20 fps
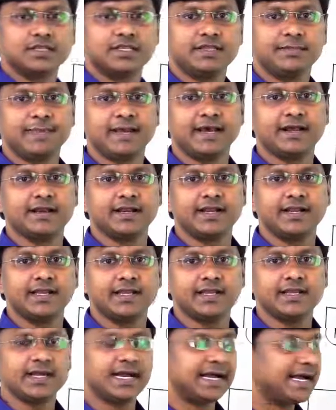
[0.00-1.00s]
the
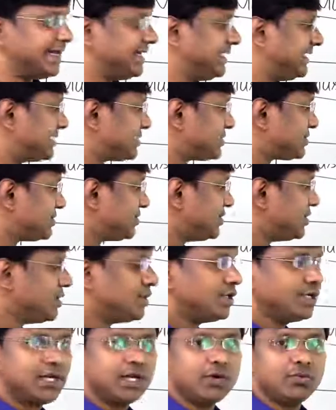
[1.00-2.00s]
paralytic ileus.
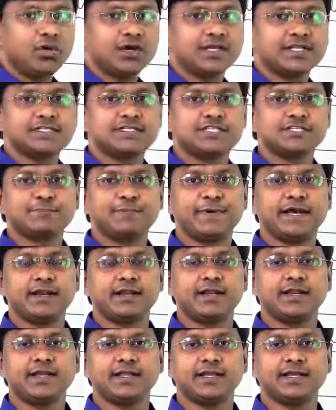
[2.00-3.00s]
Now, what is this
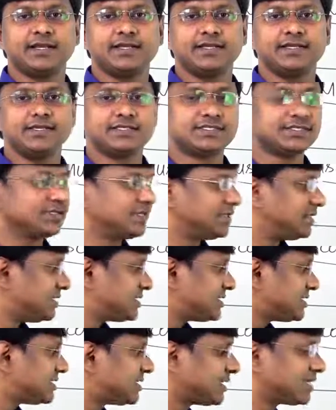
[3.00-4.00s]
paralytic ileus?
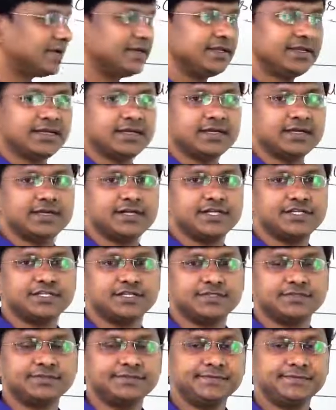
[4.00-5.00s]
This is the clinical
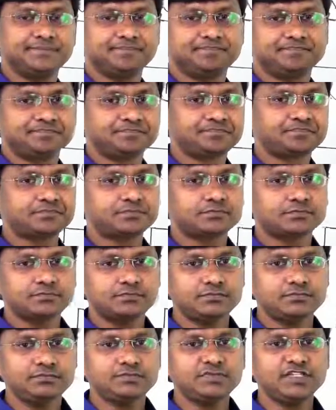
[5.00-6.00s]
condition
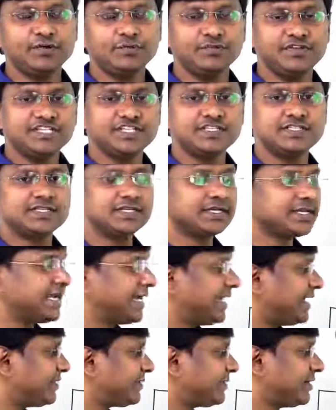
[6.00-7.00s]
which is
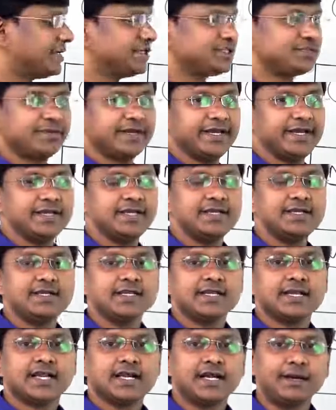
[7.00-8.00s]
characterized by
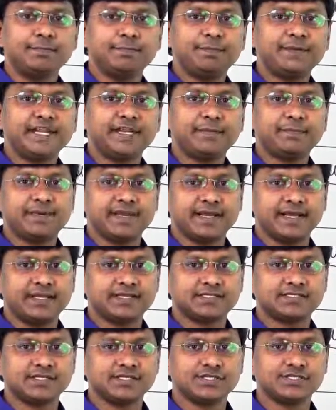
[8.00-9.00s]
complete
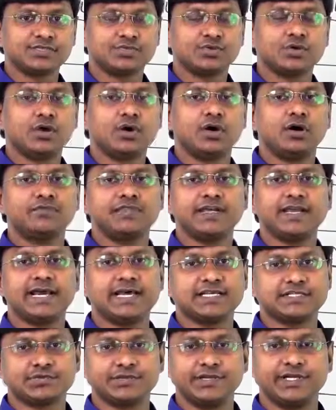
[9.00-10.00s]
paralysis of the
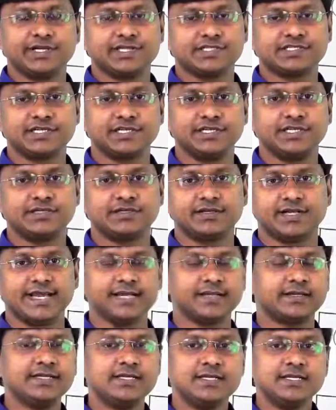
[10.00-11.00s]
gastrointestinal
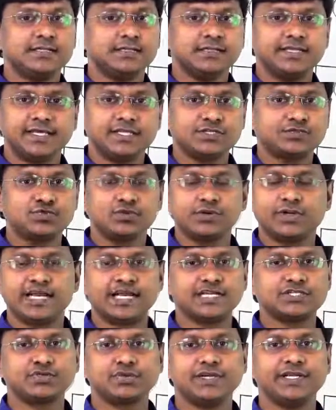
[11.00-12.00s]
tract. There is no
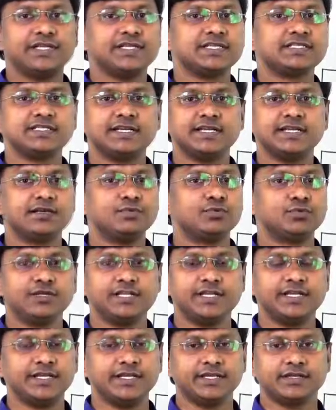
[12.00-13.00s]
gastrointestinal
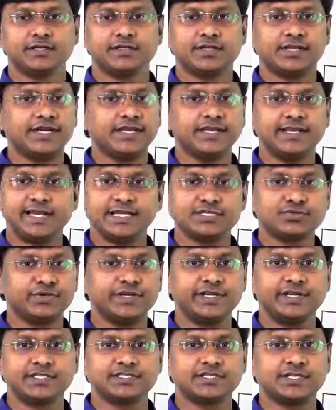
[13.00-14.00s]
motility, right?
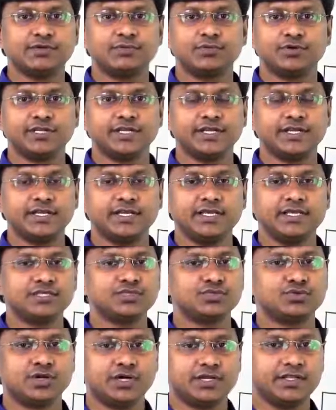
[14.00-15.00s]
Gastrointestinal motility
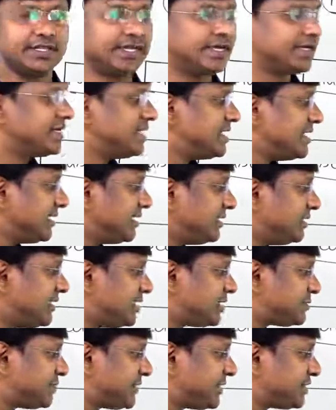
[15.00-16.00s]
is not there in
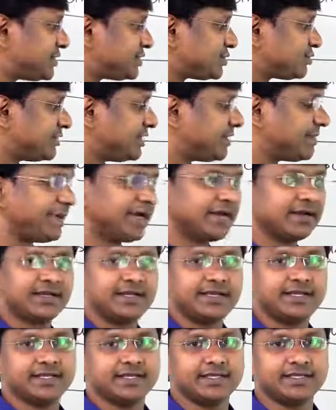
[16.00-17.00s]
these patients with the
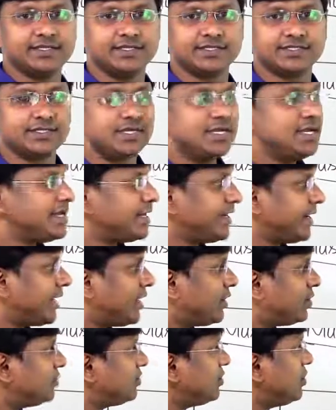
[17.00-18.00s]
paralytic ileus.
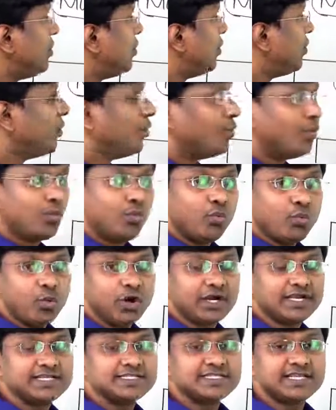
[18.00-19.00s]
Now,
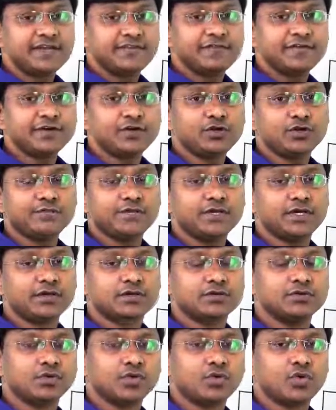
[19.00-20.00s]
what is the effect of
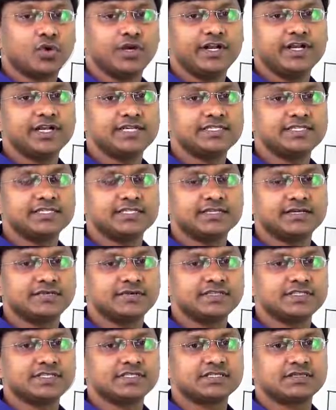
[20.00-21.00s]
the cholinergic
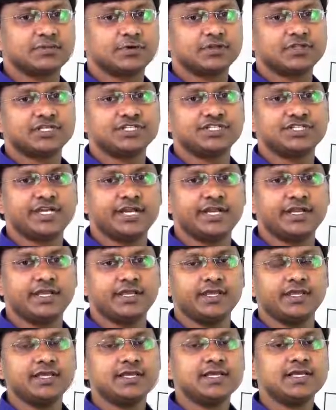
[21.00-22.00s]
nervous system on the
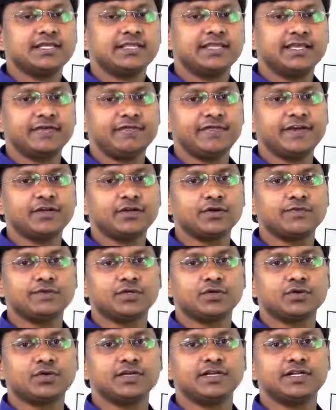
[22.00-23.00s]
GIT? The effect of
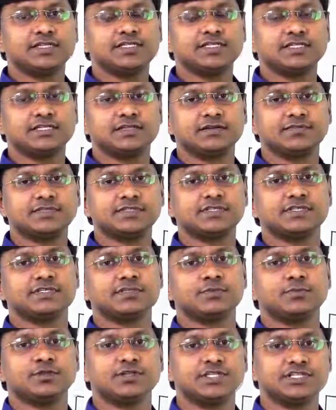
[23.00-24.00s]
the cholinergic nervous
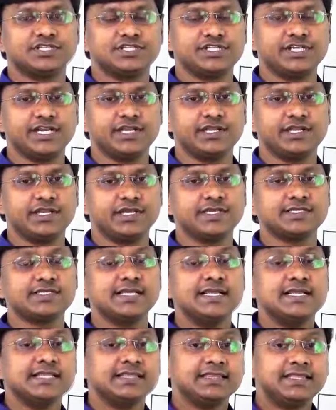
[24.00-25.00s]
system on the GIT
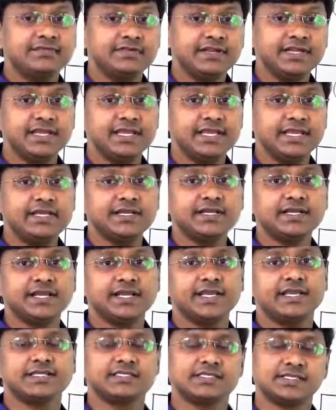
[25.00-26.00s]
is they will
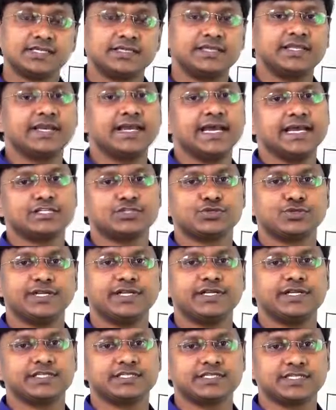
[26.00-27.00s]
increase the
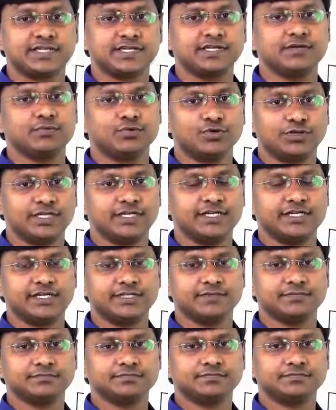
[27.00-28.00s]
gastrointestinal
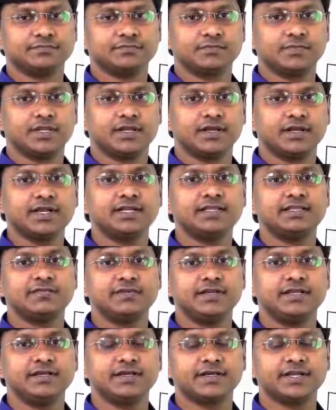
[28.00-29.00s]
motility, right? They
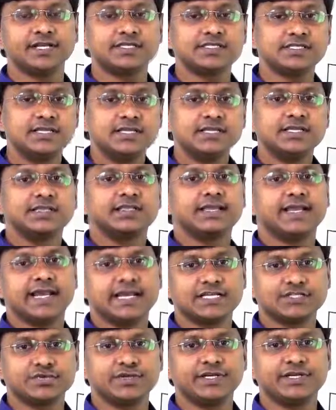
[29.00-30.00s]
will increase the
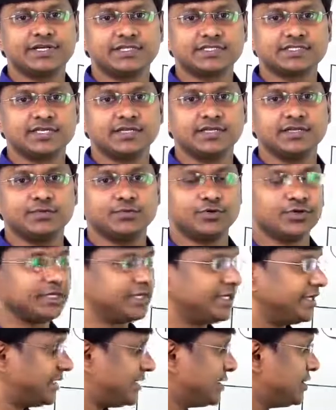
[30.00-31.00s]
gastrointestinal
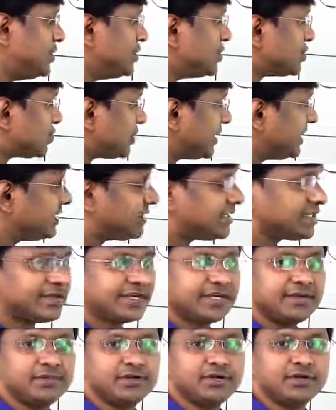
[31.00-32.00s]
motility. So, in the
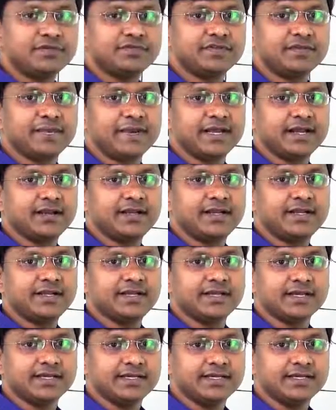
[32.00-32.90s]
treatment of the paralytic